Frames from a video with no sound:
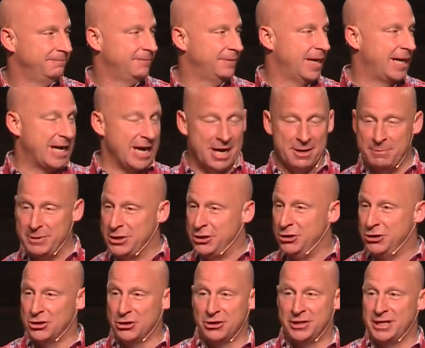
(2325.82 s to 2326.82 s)
I got to be
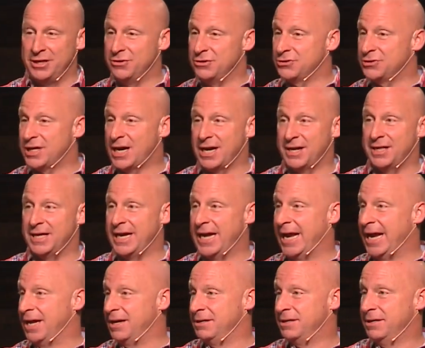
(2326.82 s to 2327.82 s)
good on either side of the
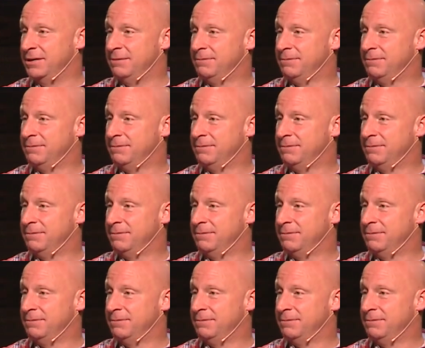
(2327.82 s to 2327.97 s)
and.